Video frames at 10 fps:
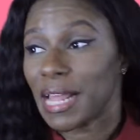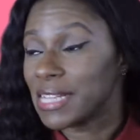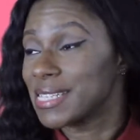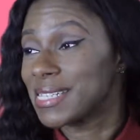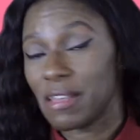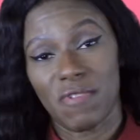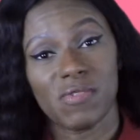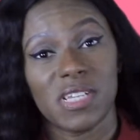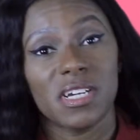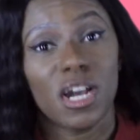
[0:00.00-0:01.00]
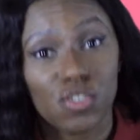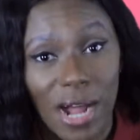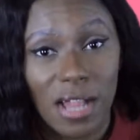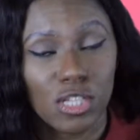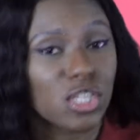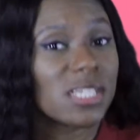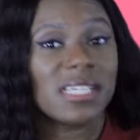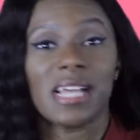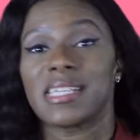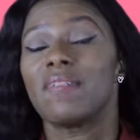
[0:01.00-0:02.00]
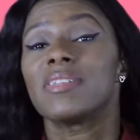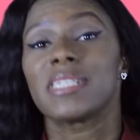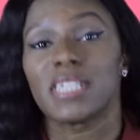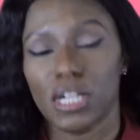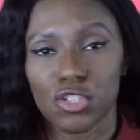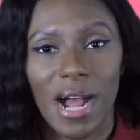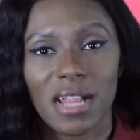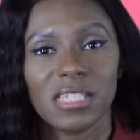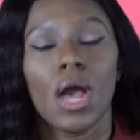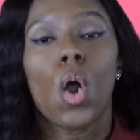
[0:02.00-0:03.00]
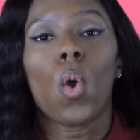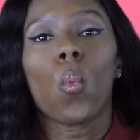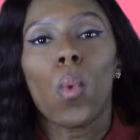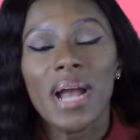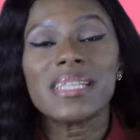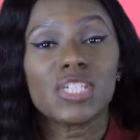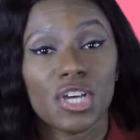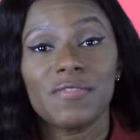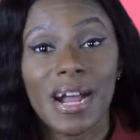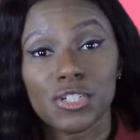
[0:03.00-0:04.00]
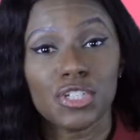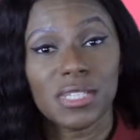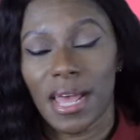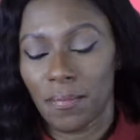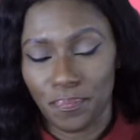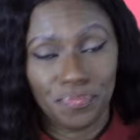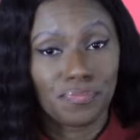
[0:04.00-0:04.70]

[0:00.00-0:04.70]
Like, does it say $1,500? Does it say $1,700? What does your voucher say?